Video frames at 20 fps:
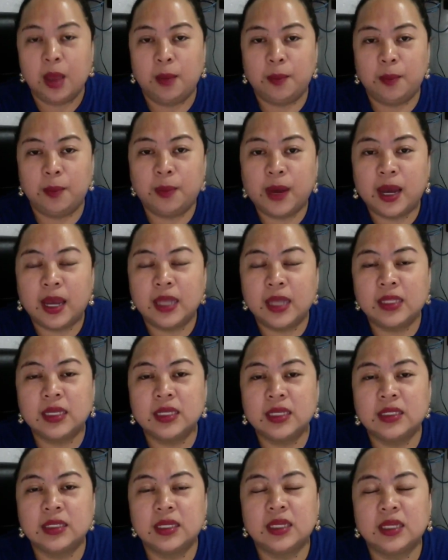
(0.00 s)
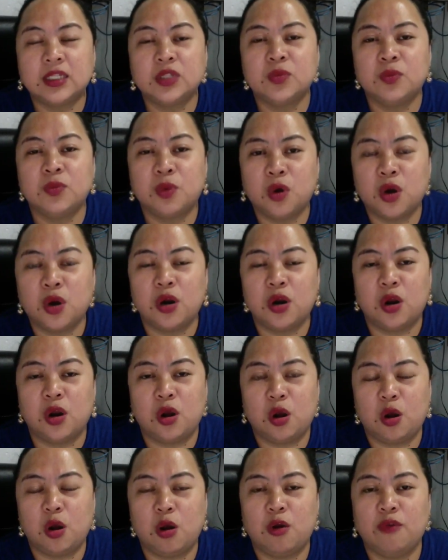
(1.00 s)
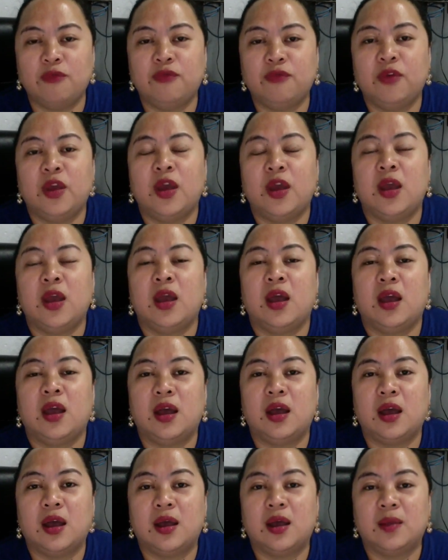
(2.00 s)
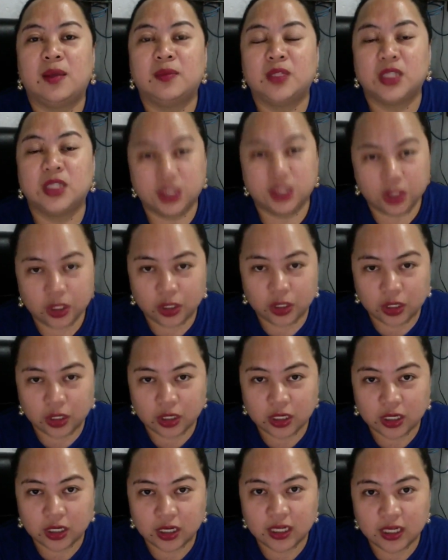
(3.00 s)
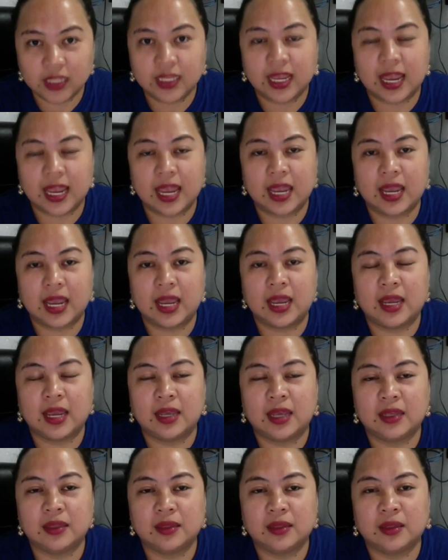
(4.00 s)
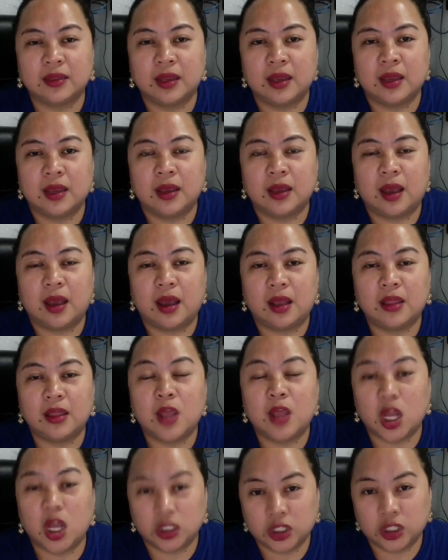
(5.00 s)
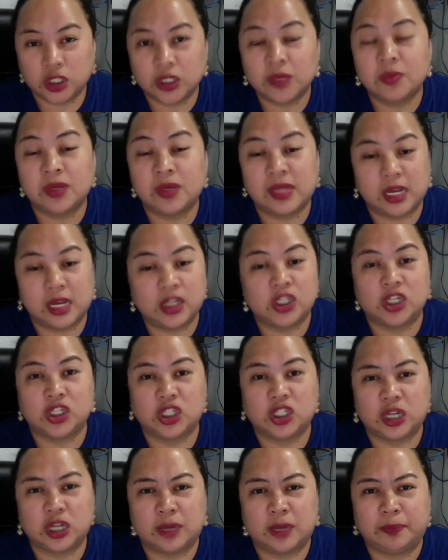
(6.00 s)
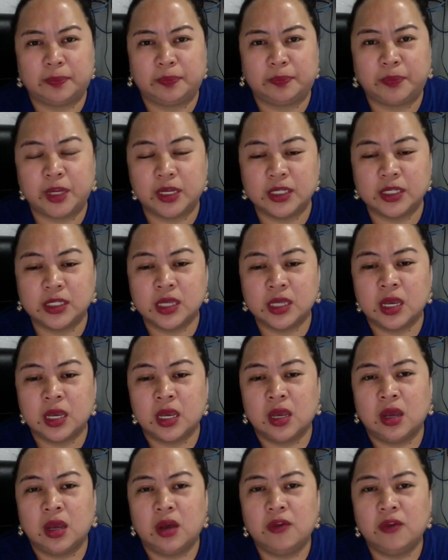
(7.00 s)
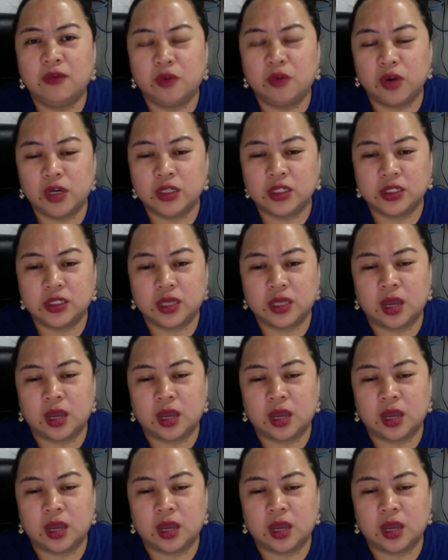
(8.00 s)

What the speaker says: but it is more of sisterhood and a long-term relationship. Because, of course,